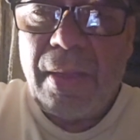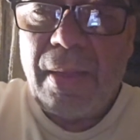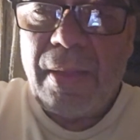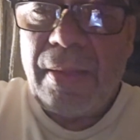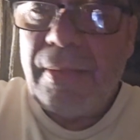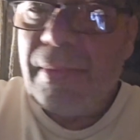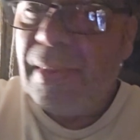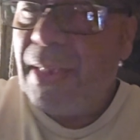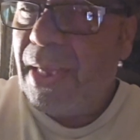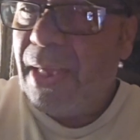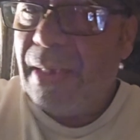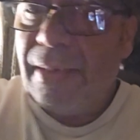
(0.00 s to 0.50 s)

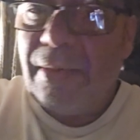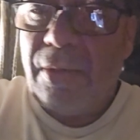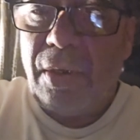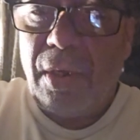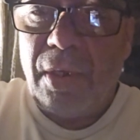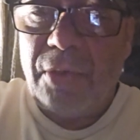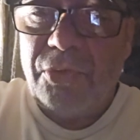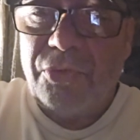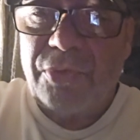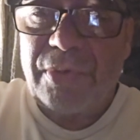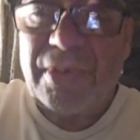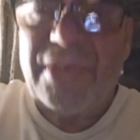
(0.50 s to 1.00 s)
not
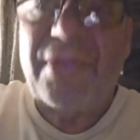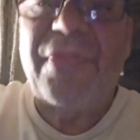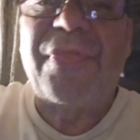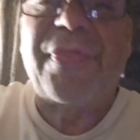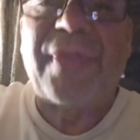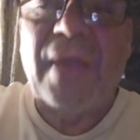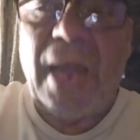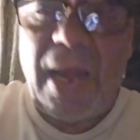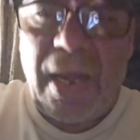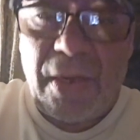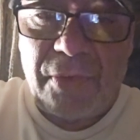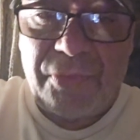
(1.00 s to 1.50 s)
hundreds,
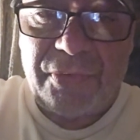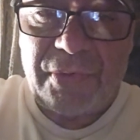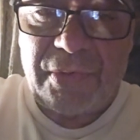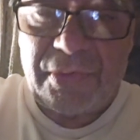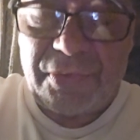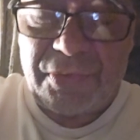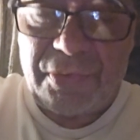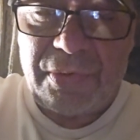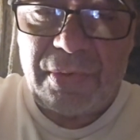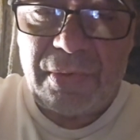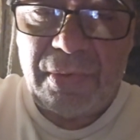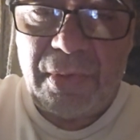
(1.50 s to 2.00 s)

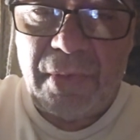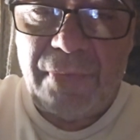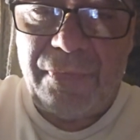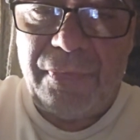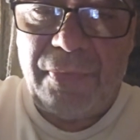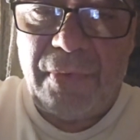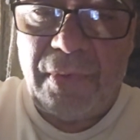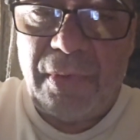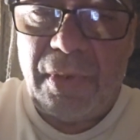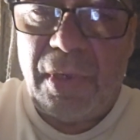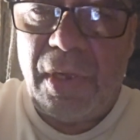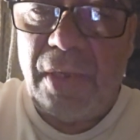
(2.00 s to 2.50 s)
thousands of
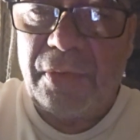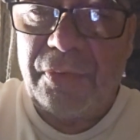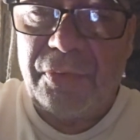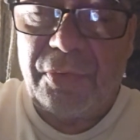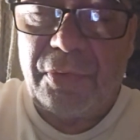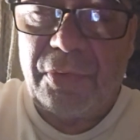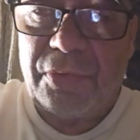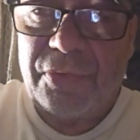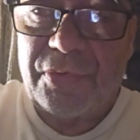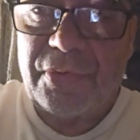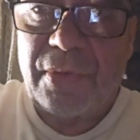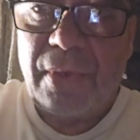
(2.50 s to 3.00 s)

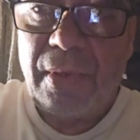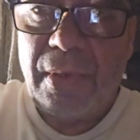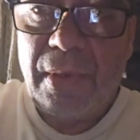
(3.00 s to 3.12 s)
hunters